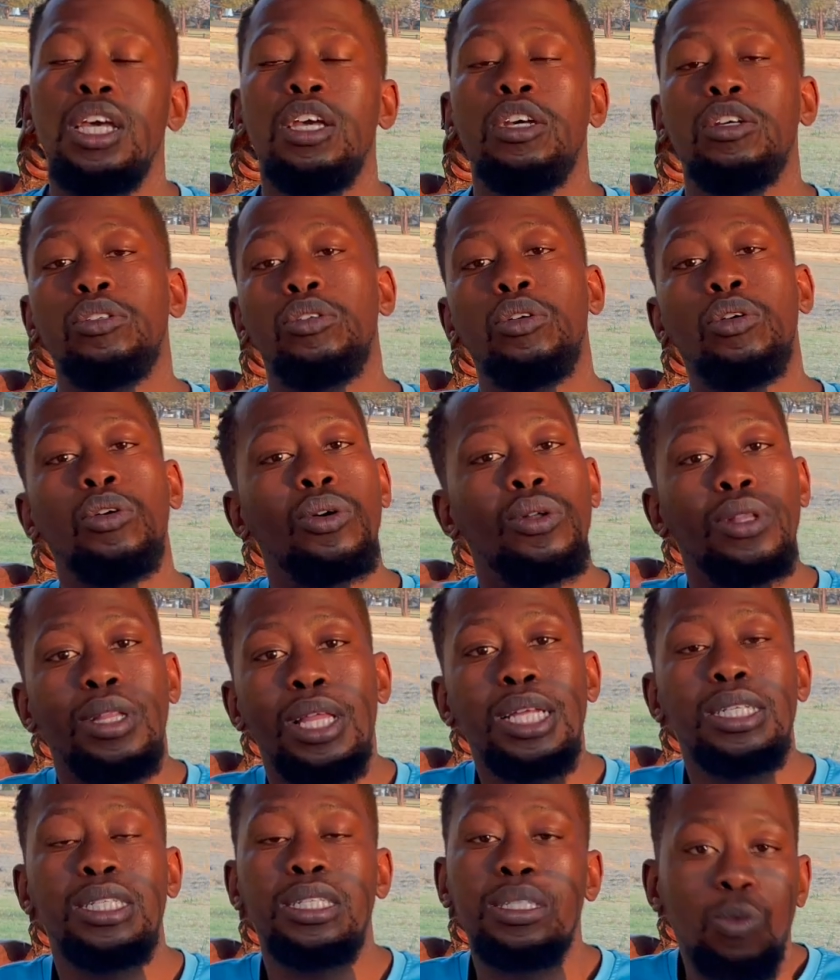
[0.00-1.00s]
So
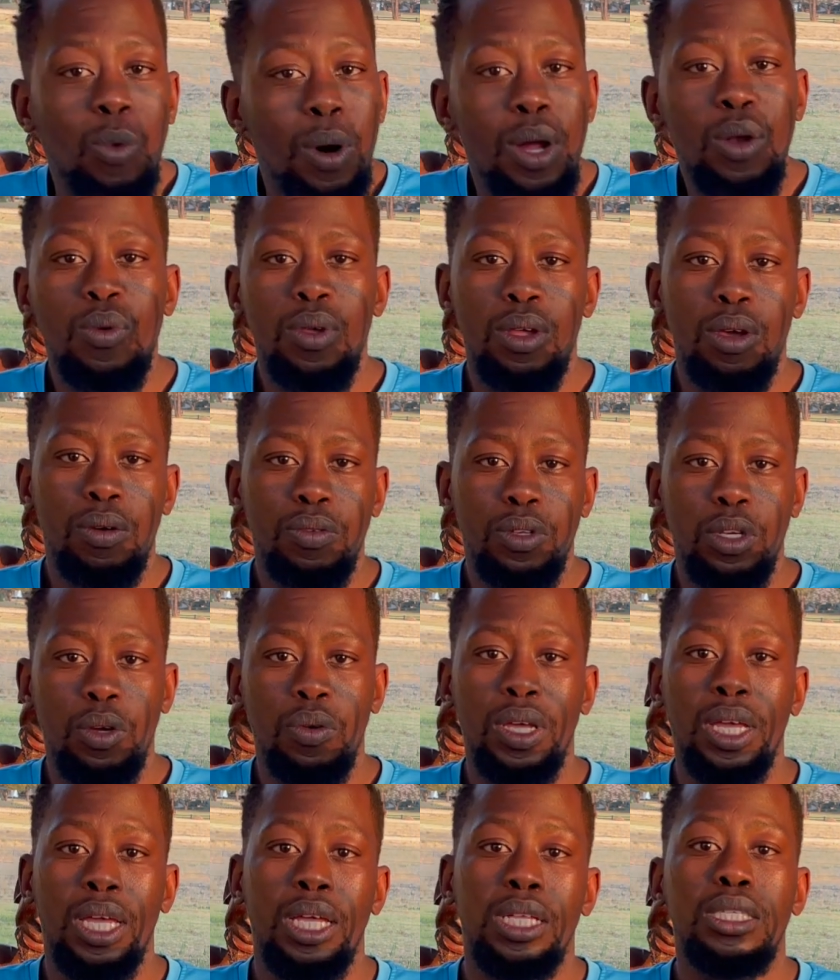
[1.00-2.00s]
that's one way of
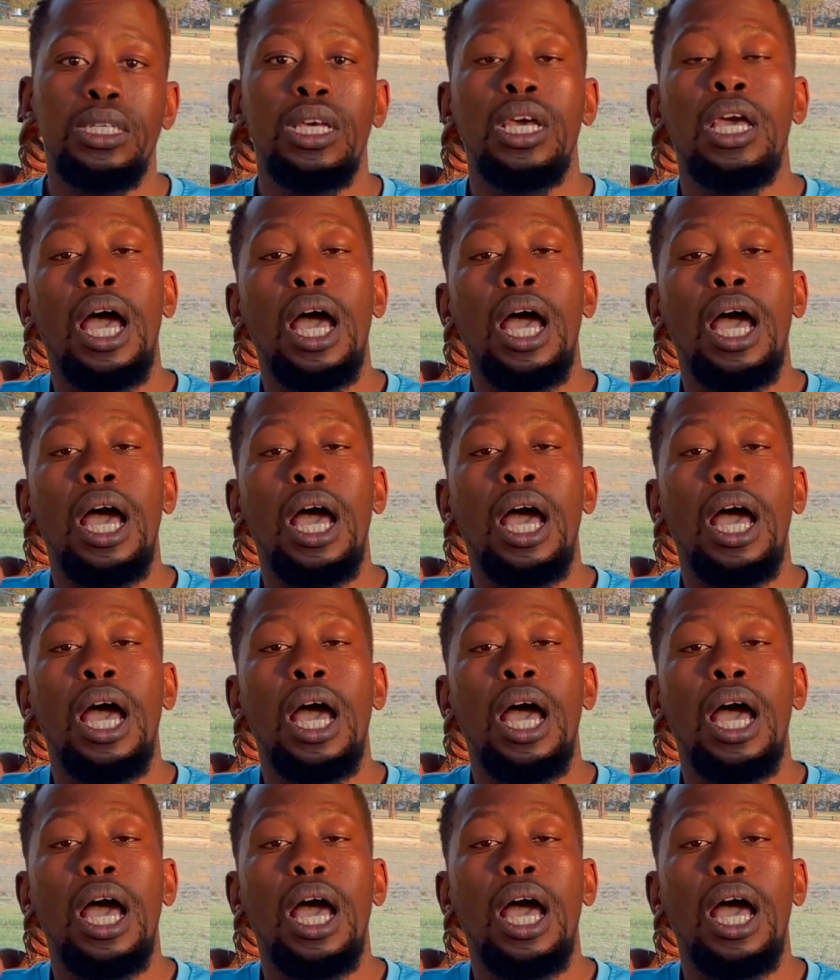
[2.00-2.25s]
doing it.